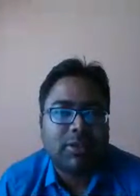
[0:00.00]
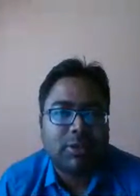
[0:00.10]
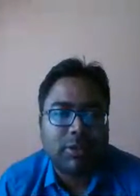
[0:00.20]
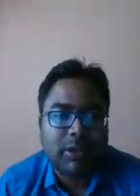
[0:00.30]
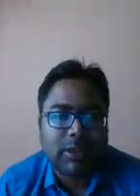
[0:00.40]

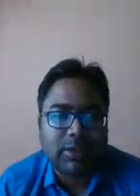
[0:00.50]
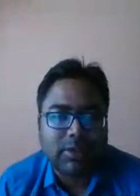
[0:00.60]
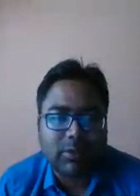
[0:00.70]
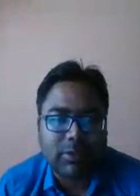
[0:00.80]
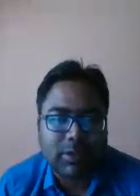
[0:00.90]
Okay,
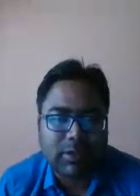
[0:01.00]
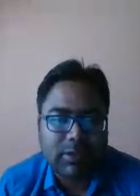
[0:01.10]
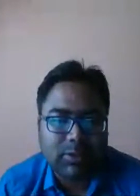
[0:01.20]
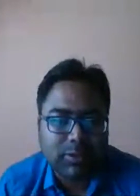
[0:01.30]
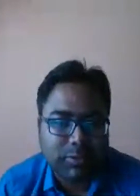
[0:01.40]
so there is
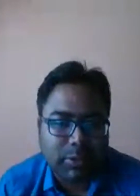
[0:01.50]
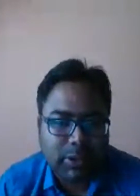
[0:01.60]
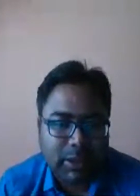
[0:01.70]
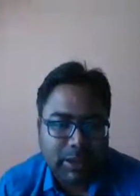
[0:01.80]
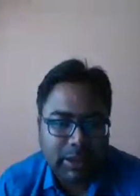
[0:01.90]
no
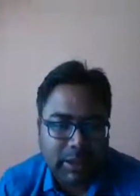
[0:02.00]
point in